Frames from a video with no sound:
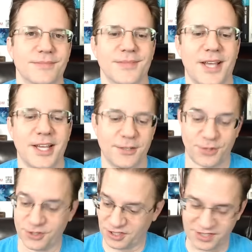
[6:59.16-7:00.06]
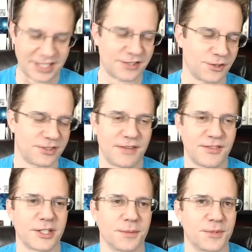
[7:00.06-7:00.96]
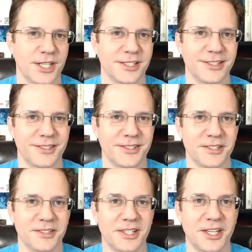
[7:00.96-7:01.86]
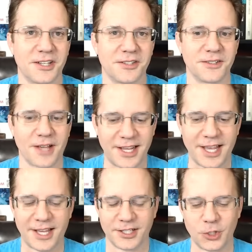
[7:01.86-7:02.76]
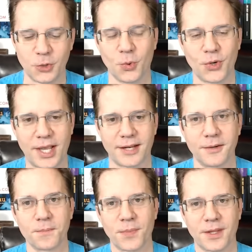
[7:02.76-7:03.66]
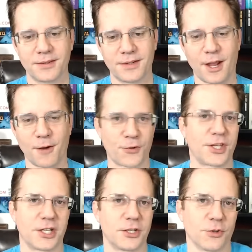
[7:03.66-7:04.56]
And if there's a sixth or a seventh update, then again, you will get everything in your